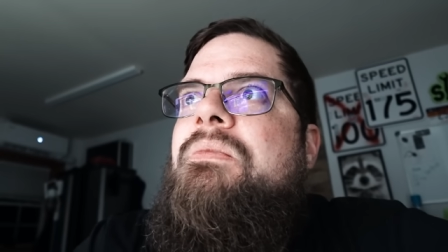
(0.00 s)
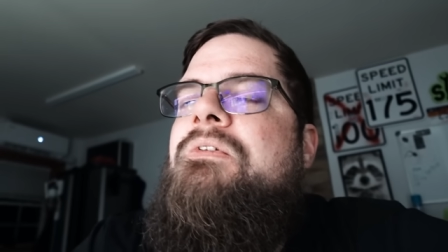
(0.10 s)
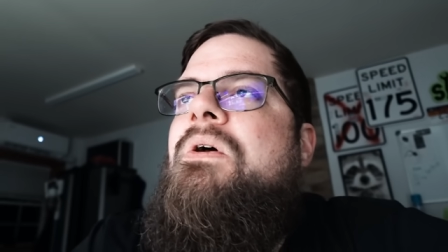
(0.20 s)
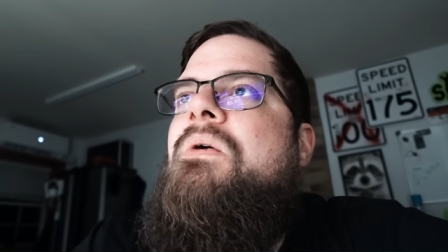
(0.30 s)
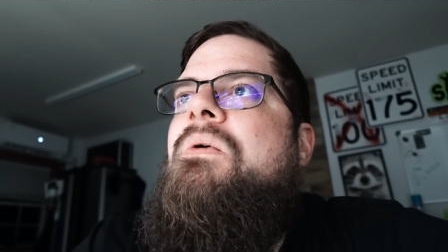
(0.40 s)

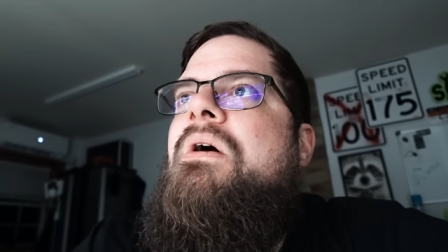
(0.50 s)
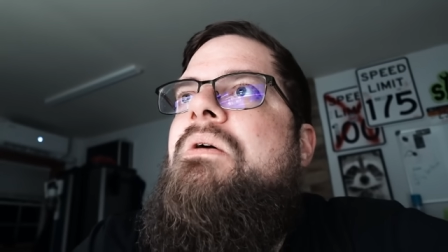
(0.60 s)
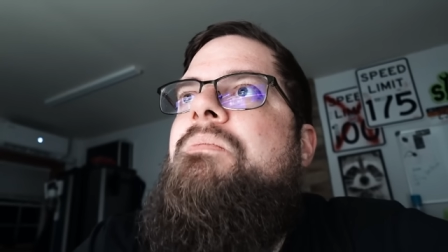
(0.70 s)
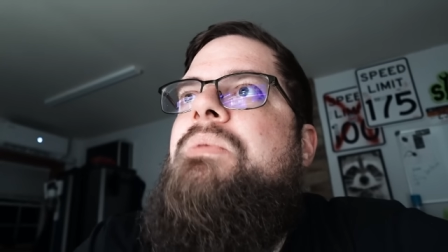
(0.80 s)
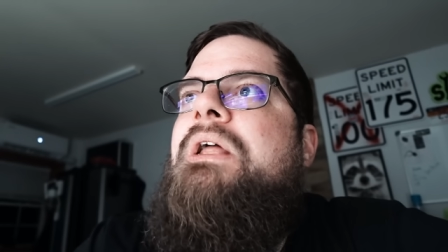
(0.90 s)
So
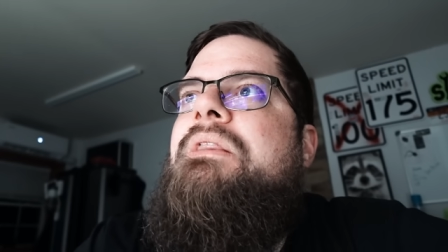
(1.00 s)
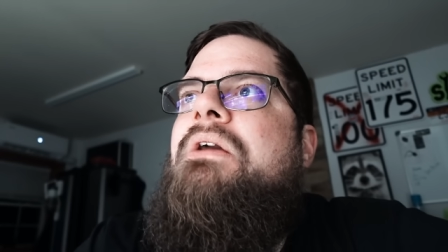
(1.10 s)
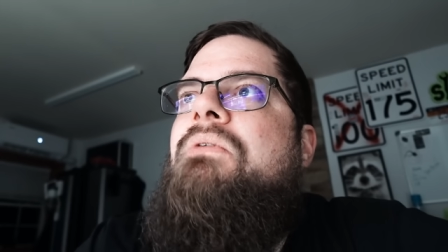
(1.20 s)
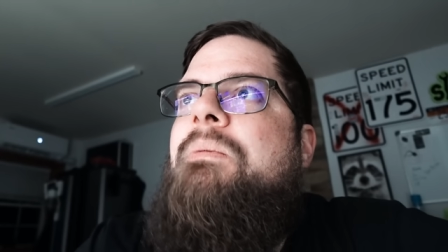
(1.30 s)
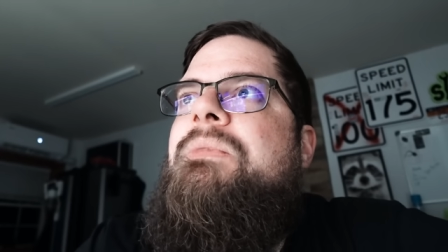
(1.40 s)
I'll get the
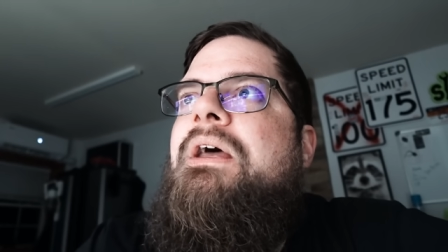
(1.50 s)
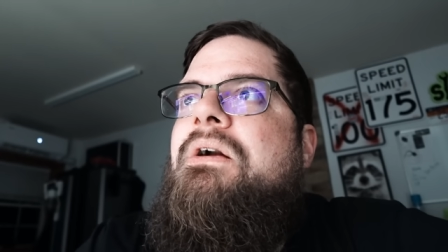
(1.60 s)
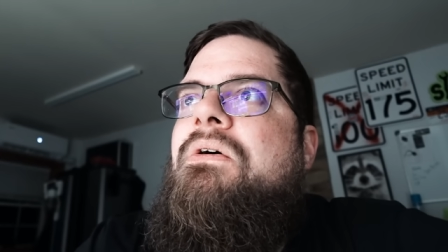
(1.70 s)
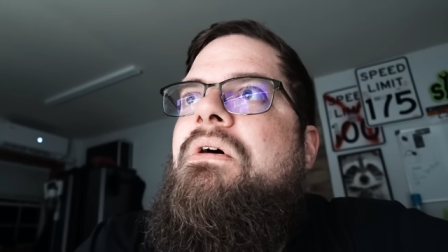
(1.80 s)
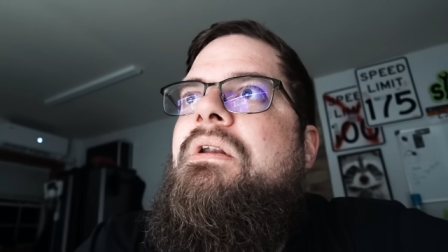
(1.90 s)

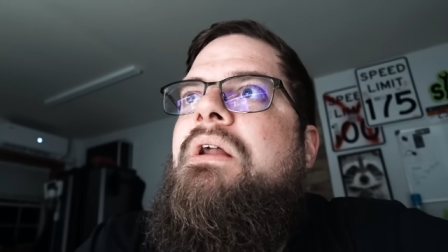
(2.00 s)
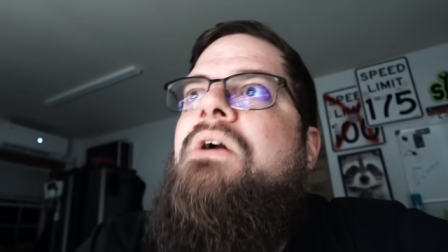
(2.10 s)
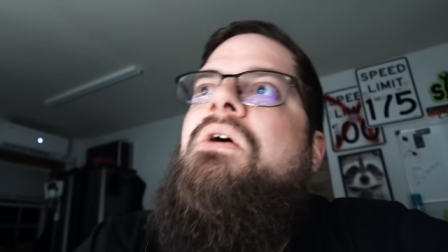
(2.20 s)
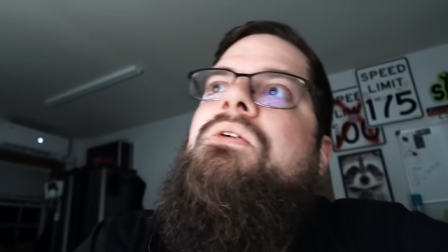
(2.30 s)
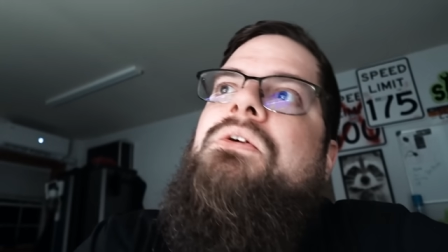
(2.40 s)
Griptec on and
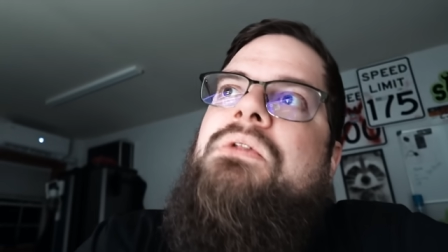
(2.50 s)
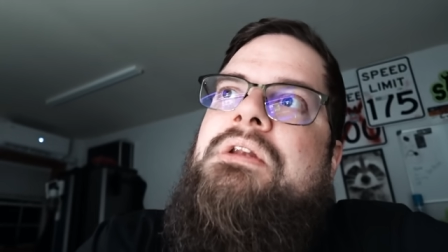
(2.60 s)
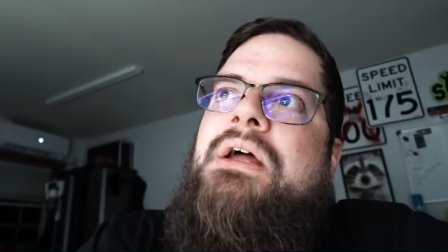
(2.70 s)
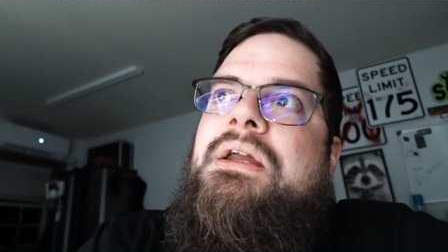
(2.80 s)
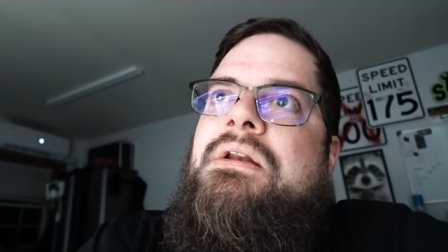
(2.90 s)
go do the
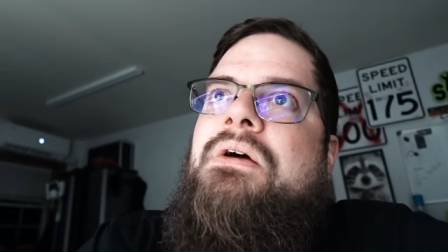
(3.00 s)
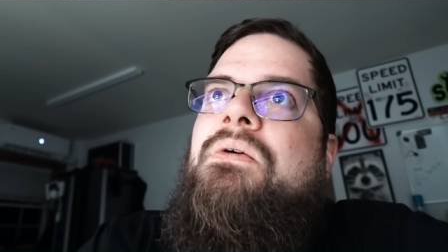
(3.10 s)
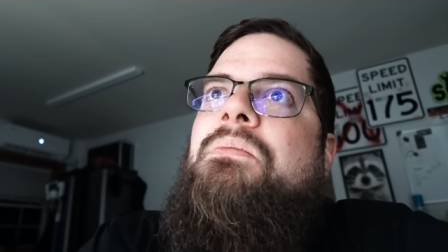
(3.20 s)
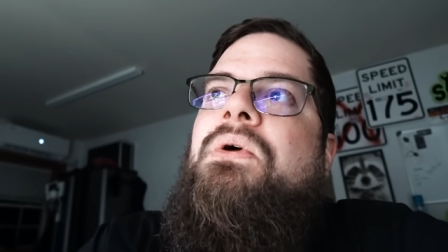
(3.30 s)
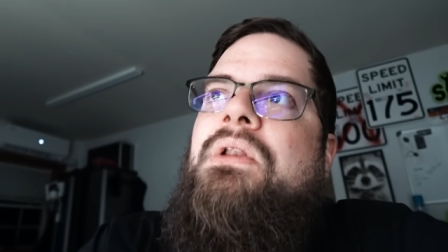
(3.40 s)
dyno
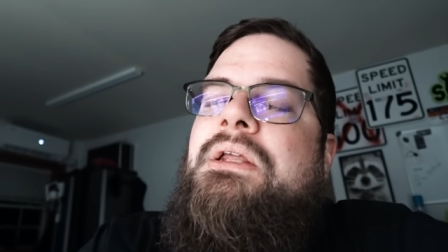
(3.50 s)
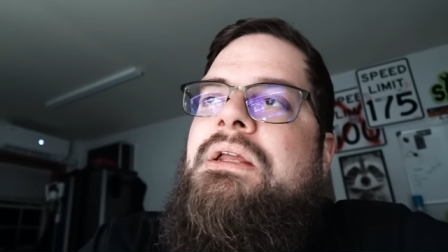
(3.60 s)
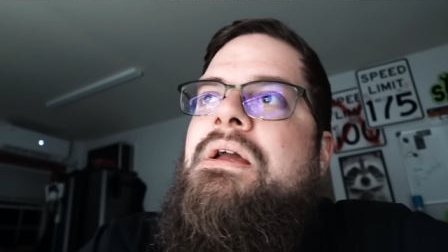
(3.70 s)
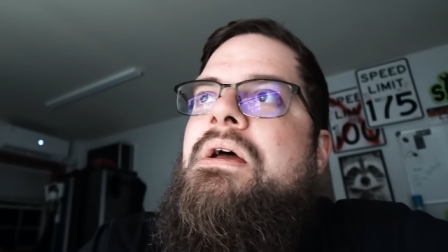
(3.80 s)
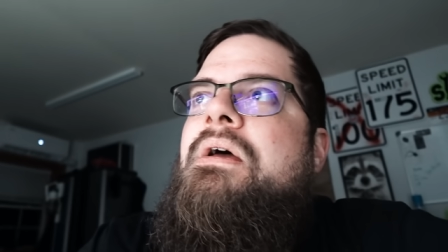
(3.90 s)
and pulley